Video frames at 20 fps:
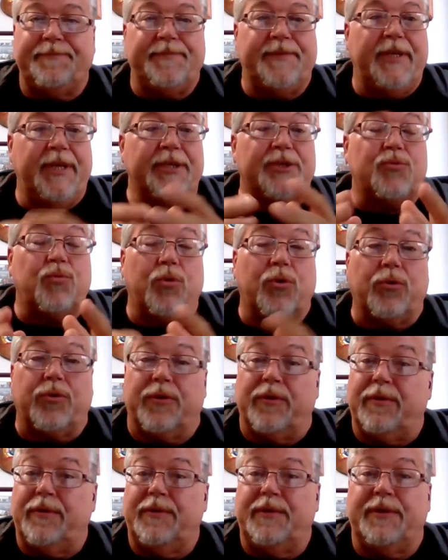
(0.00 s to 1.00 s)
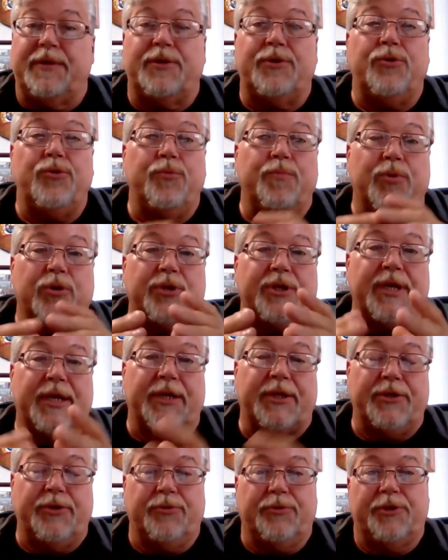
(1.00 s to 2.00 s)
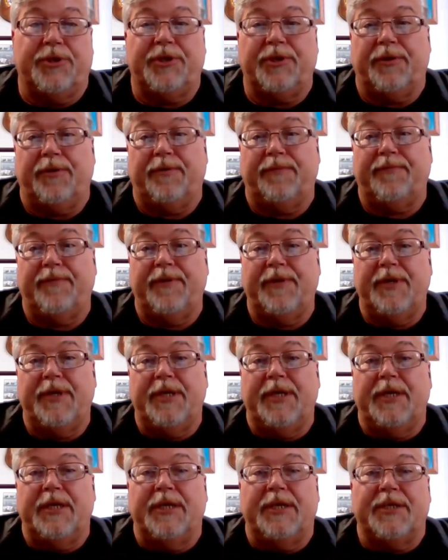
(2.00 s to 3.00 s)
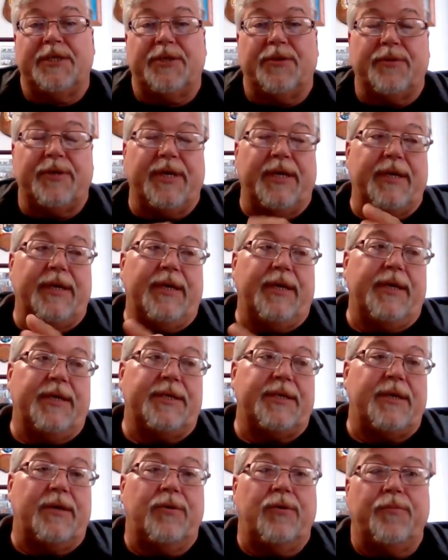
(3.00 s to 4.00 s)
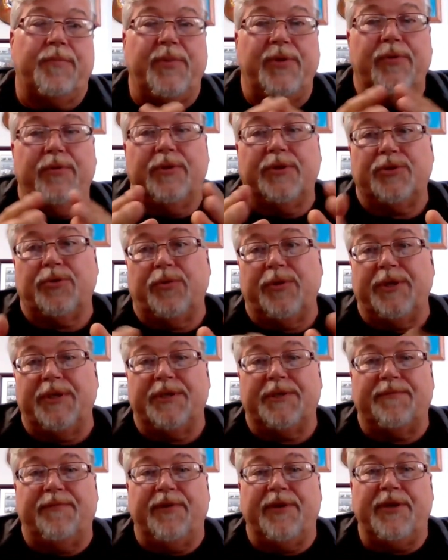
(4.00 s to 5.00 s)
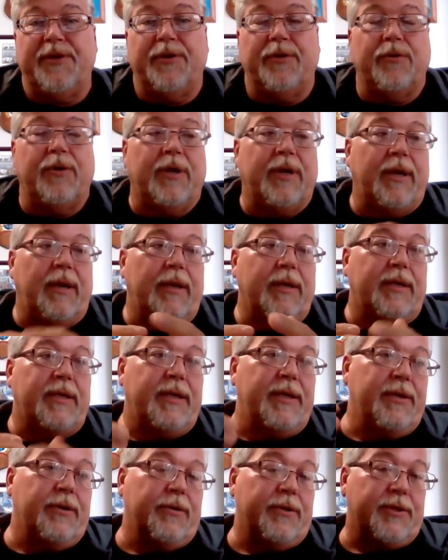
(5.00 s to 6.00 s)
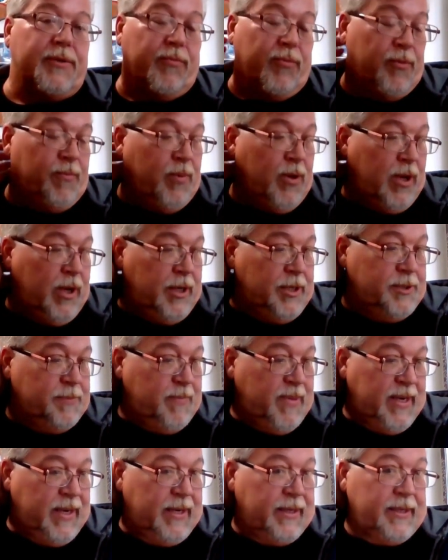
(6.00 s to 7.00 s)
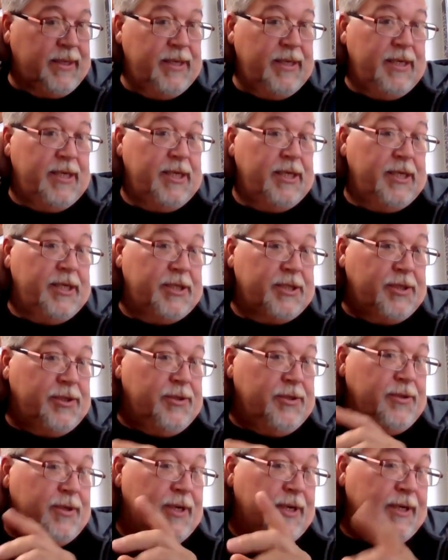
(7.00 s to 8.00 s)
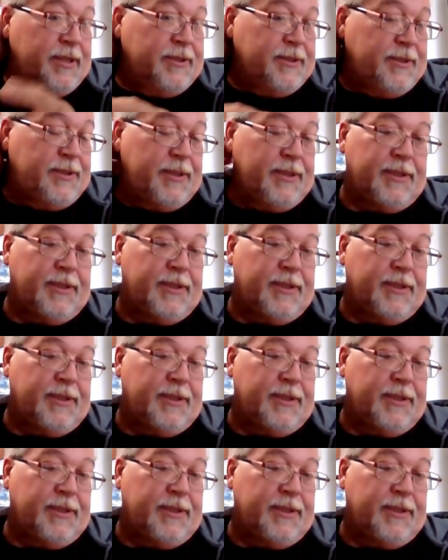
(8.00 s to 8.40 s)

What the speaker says: it's worth it to protect yourself. So again, guys, I hope you enjoyed this video. I'd like to hear some replies back. So you guys